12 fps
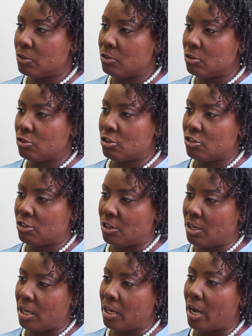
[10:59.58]

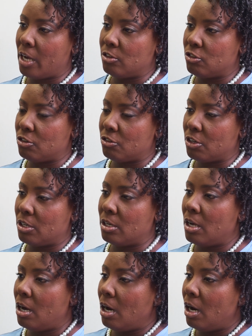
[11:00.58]
nutrition and hydration.
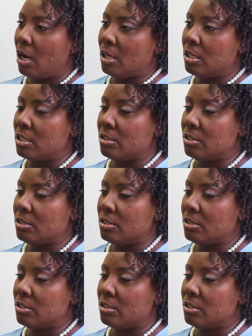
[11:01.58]
A lot